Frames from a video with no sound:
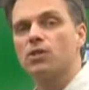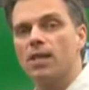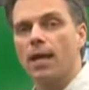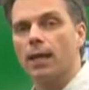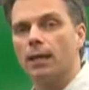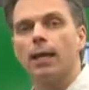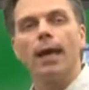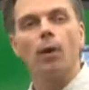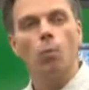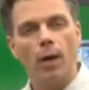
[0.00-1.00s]
said
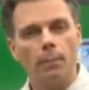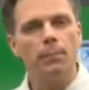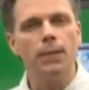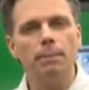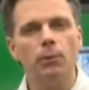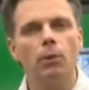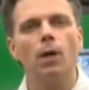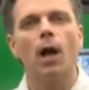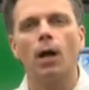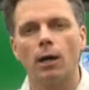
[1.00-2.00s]
and what
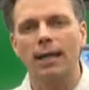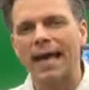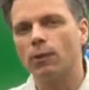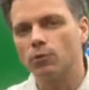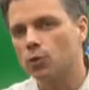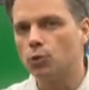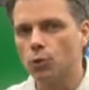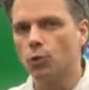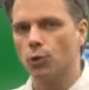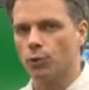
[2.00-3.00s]
people are allowed to
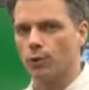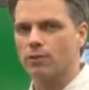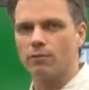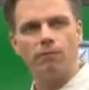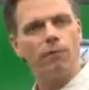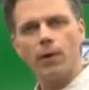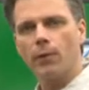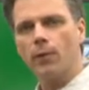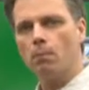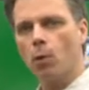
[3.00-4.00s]
do. It's a
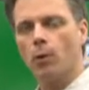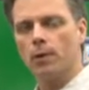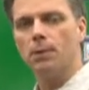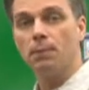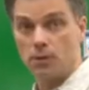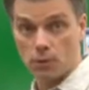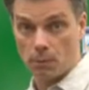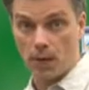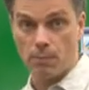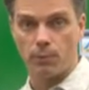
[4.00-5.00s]
very important piece of
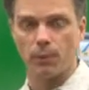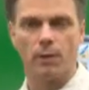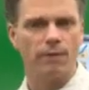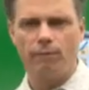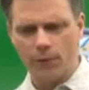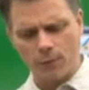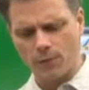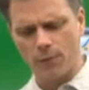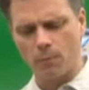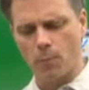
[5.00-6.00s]
paper. Very,
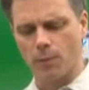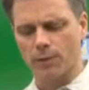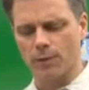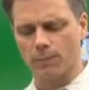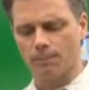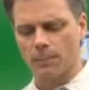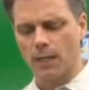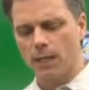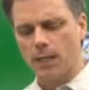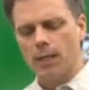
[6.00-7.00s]
very important.
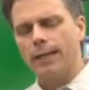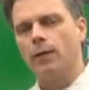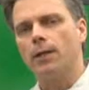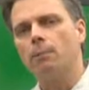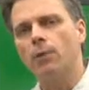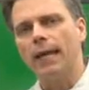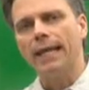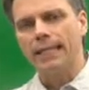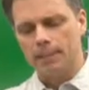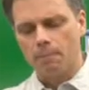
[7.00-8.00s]
Now, number
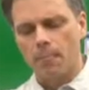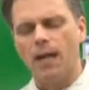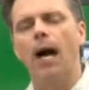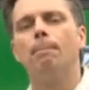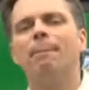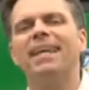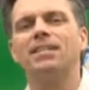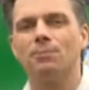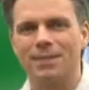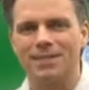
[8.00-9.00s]
8,
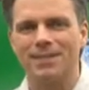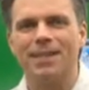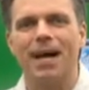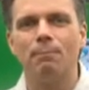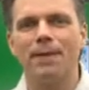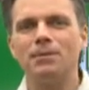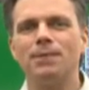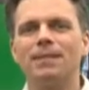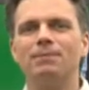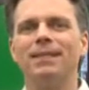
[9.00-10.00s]
amendment.
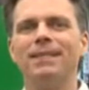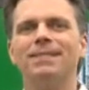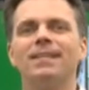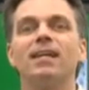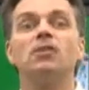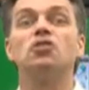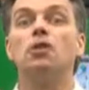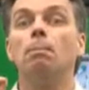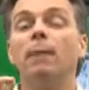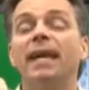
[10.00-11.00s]
Amendment means to
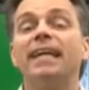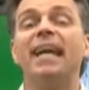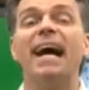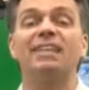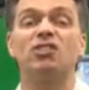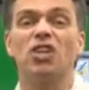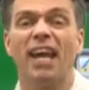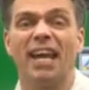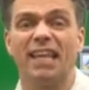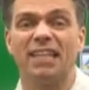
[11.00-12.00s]
make a
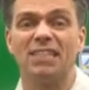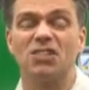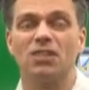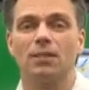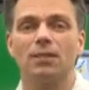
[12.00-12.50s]
change,